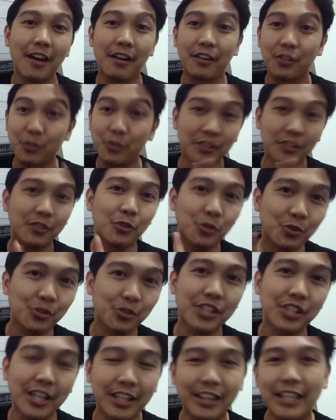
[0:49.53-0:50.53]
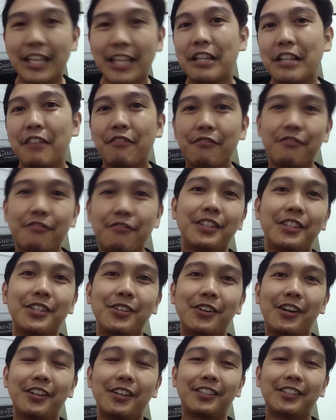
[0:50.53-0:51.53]
you can also check that
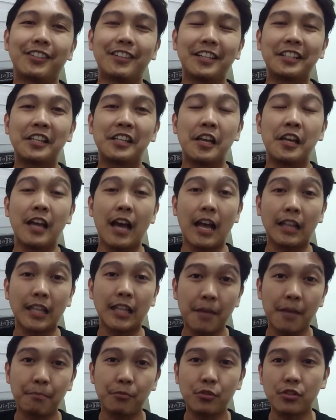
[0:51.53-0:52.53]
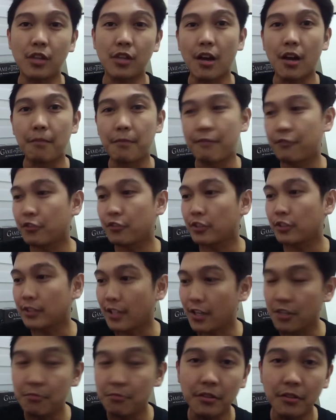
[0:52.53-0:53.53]
video out, all right? Tapos, before
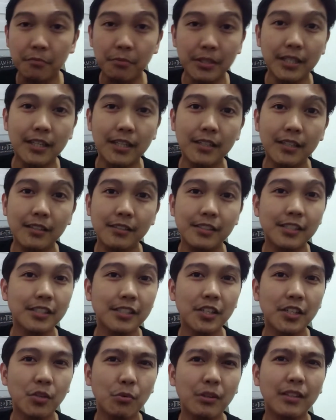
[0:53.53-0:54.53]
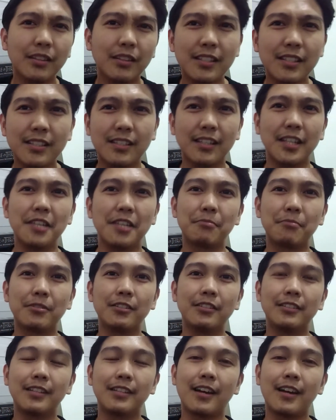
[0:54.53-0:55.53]
tayo magbegin, just a quick
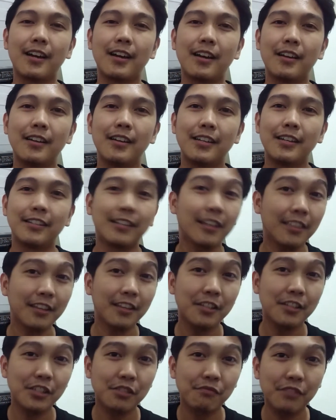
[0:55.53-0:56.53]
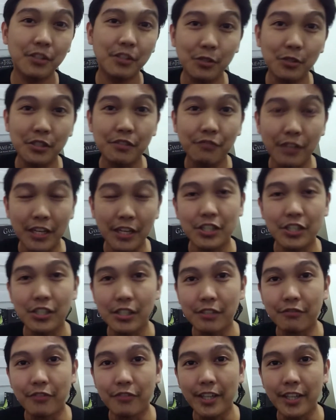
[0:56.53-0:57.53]
disclaimer na nothing in this video is financial
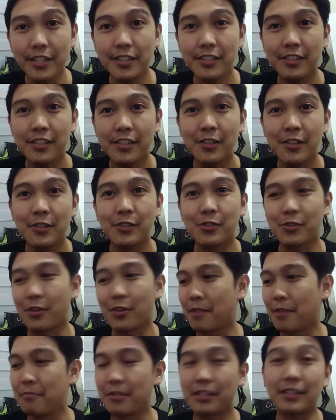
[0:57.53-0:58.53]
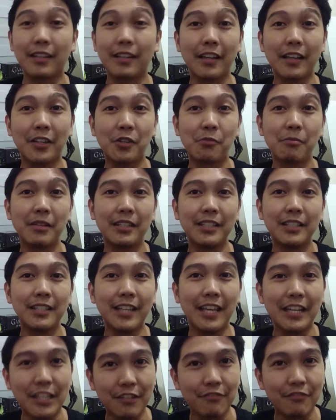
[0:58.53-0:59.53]
advice. So, I'm not recommending
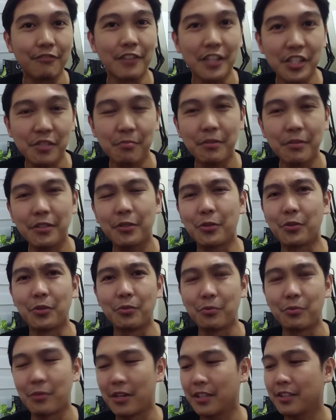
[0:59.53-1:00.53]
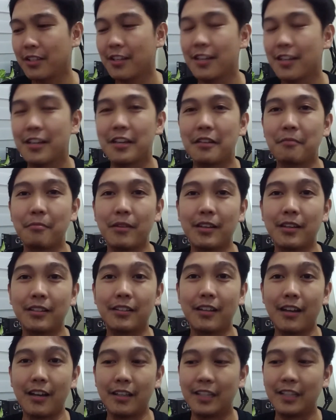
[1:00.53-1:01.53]
any investment or what.
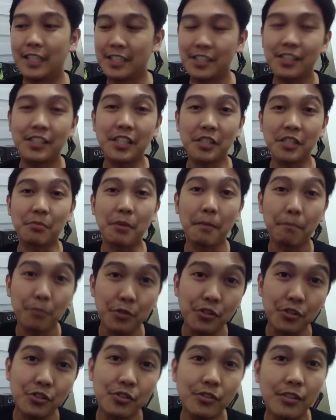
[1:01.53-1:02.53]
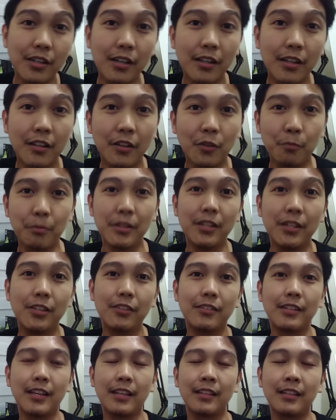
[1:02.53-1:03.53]
But, this is just my personal
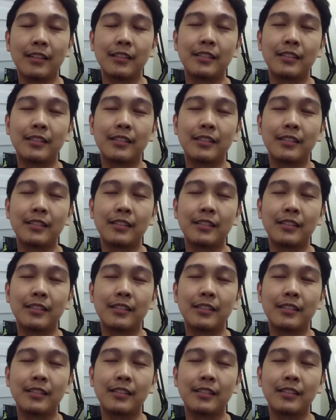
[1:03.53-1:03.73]
opinion and